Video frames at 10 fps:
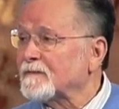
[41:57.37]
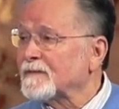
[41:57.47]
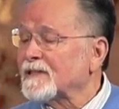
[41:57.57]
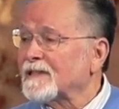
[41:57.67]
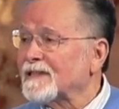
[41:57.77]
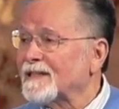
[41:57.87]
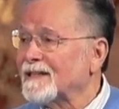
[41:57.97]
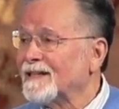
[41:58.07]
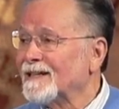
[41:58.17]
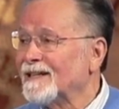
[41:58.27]

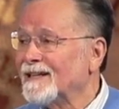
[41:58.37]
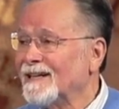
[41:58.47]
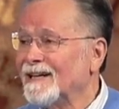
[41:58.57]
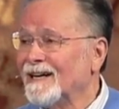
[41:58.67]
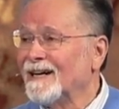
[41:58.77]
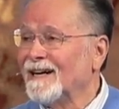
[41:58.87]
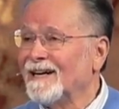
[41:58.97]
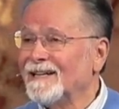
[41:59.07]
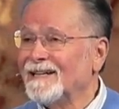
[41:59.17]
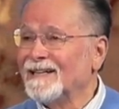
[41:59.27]

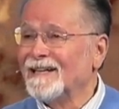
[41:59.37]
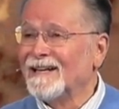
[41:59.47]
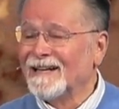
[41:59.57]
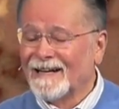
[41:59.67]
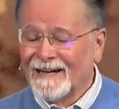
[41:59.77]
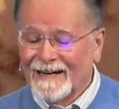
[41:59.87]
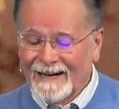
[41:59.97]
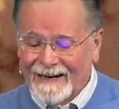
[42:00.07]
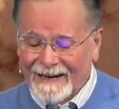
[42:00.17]
Nobody speaks.